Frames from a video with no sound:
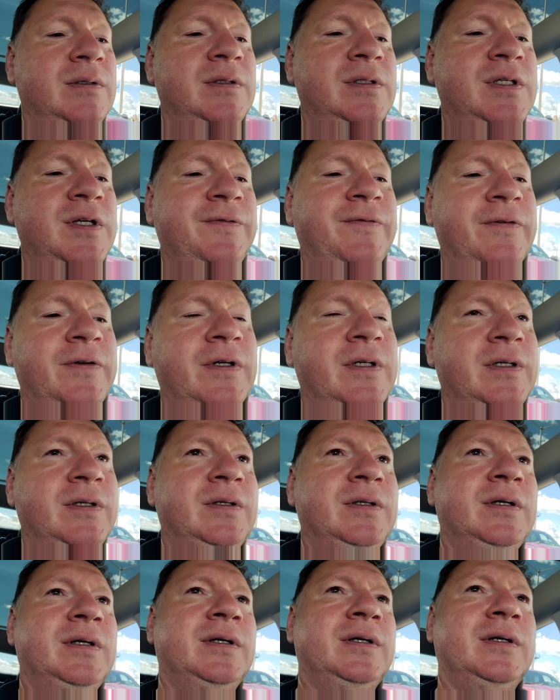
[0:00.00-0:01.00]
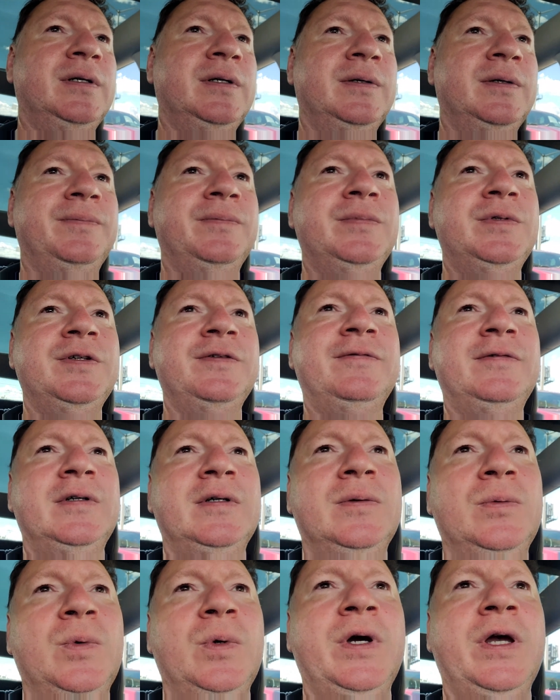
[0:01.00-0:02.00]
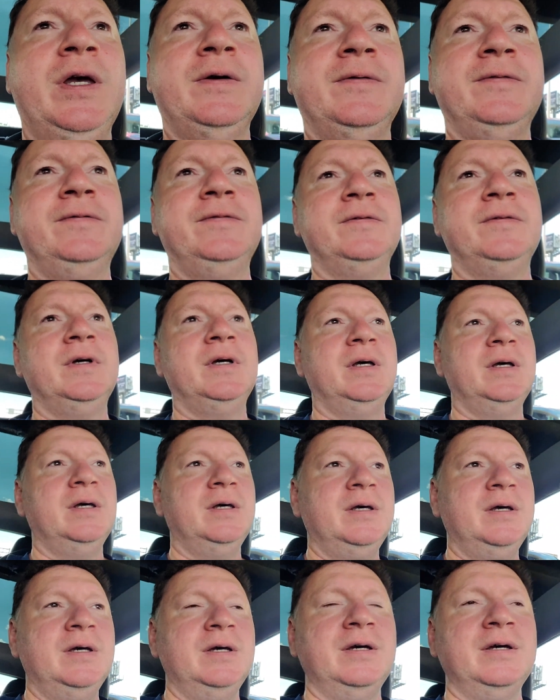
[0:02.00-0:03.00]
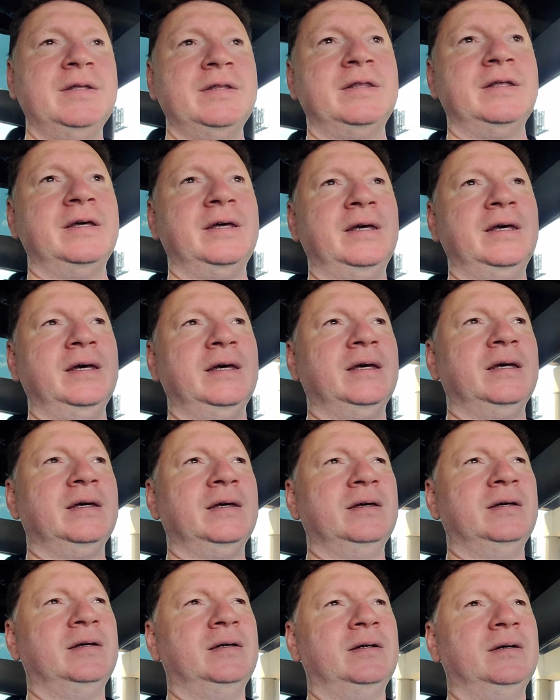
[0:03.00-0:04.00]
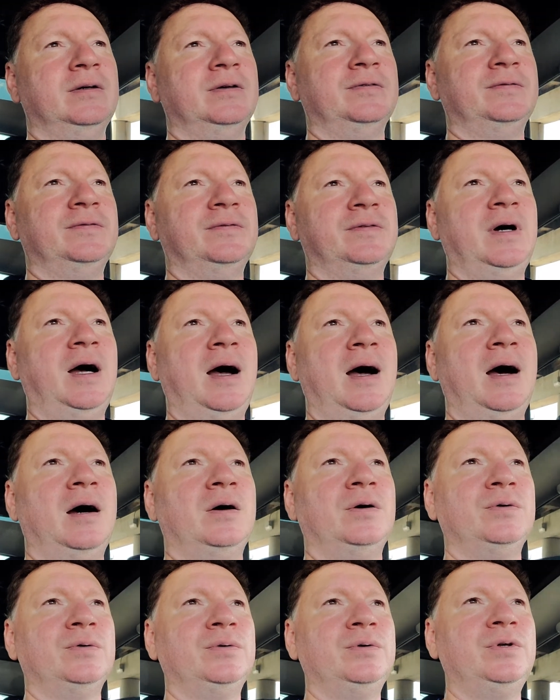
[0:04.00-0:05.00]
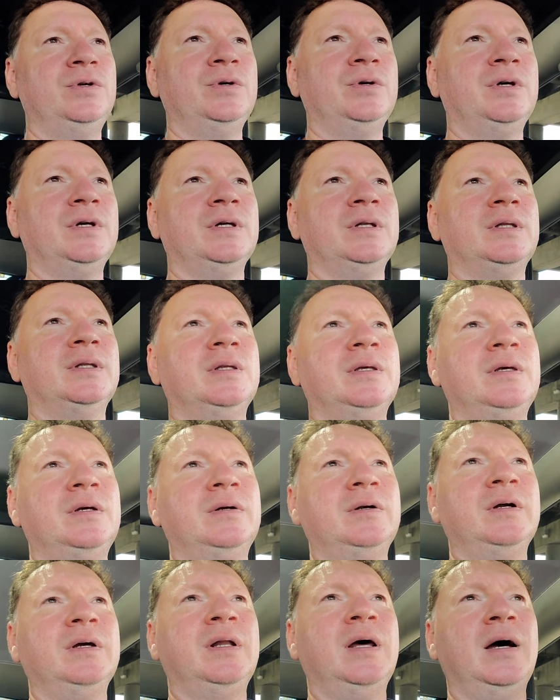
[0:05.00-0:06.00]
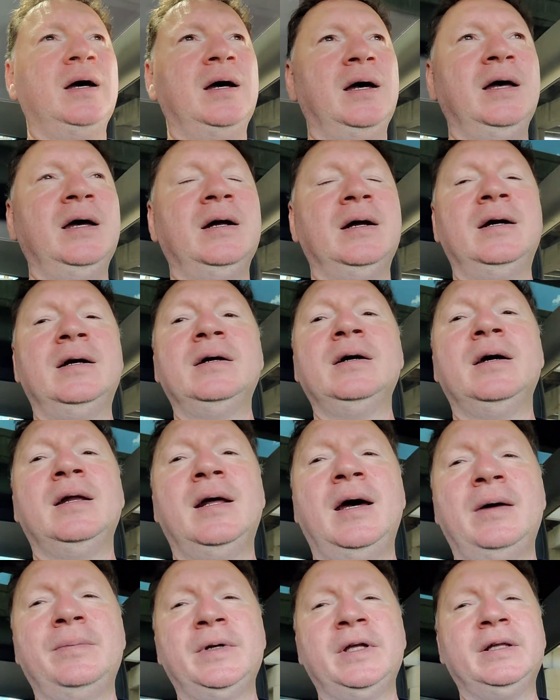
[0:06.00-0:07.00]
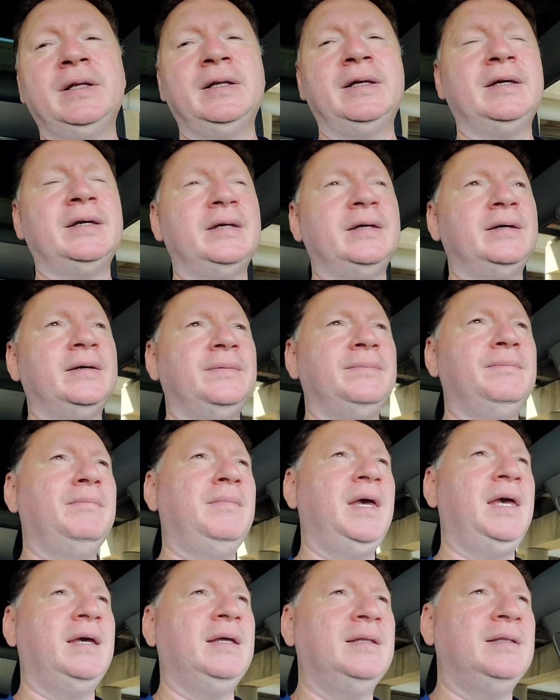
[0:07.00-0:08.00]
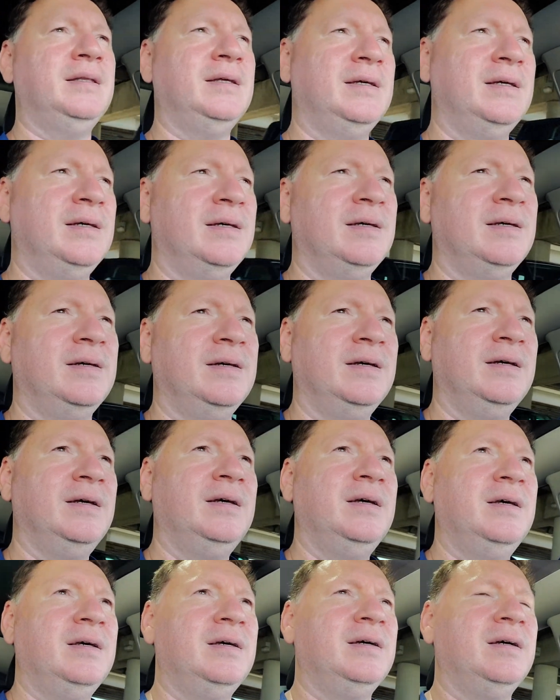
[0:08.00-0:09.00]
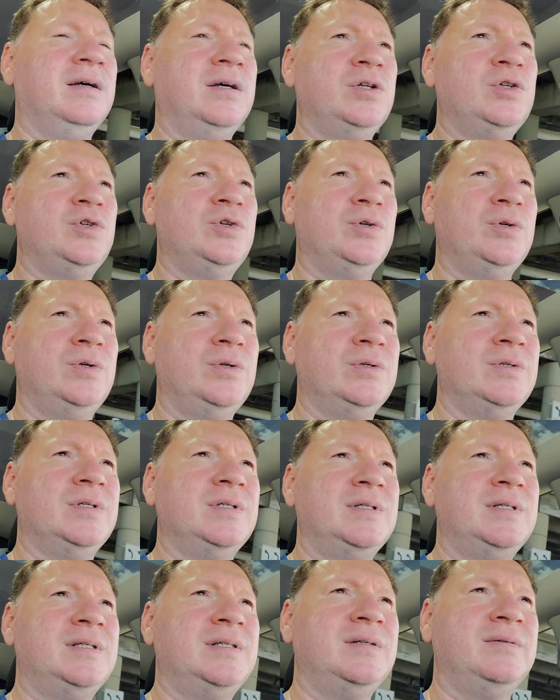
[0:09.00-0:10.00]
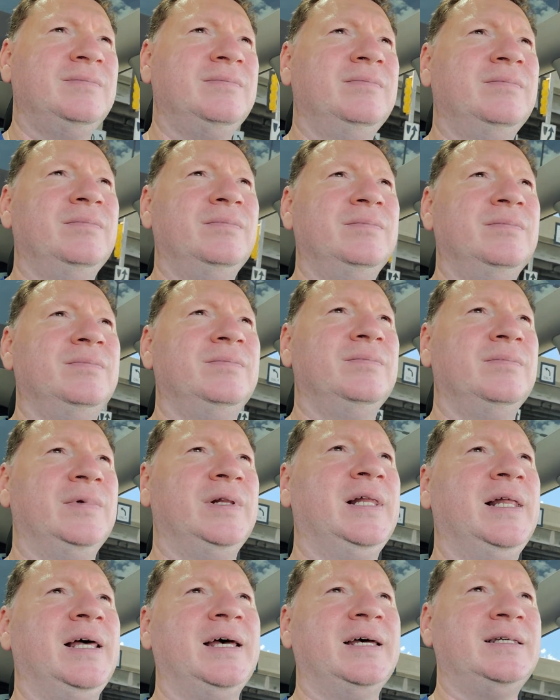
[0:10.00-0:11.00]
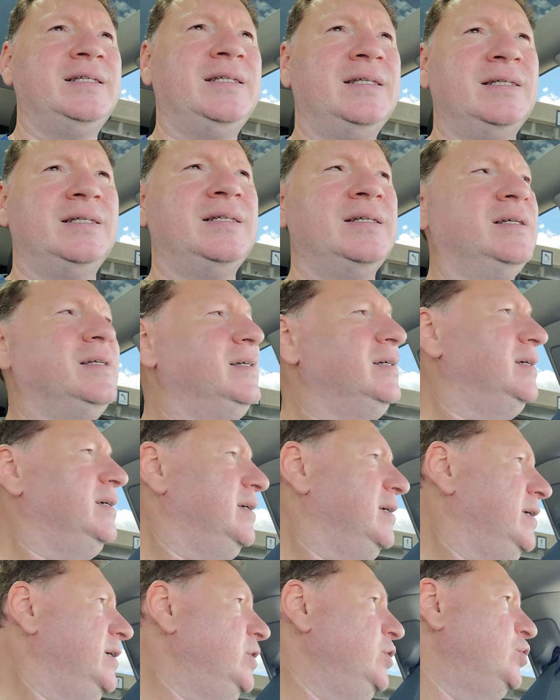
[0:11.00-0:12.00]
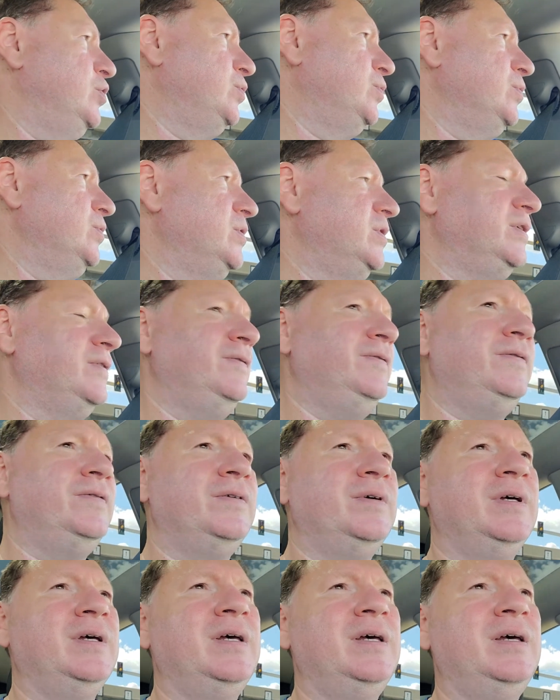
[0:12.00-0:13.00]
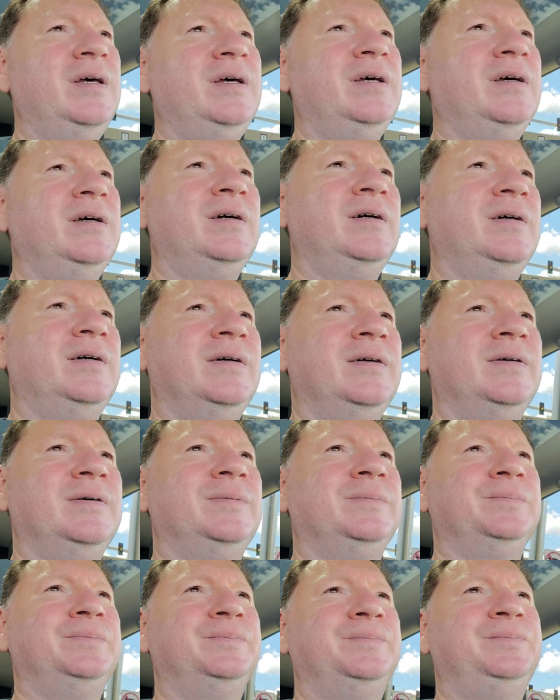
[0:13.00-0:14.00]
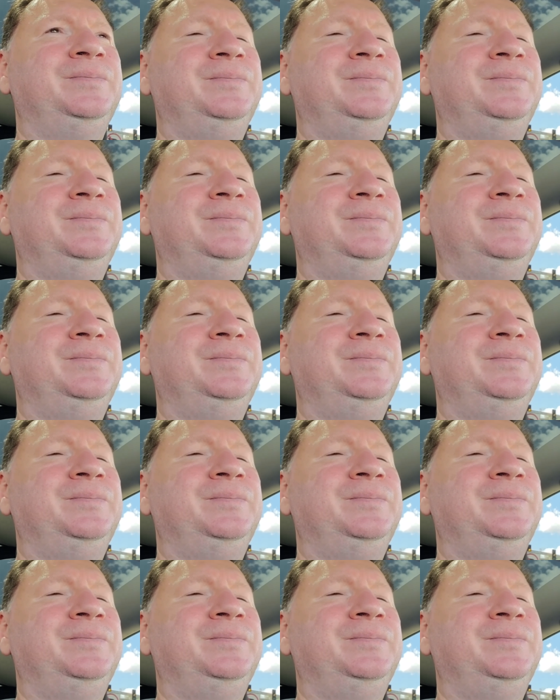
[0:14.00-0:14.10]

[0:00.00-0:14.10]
different uh, different way of thinking of how you can ergonom er-, ergonomically make the controls less intrusive um,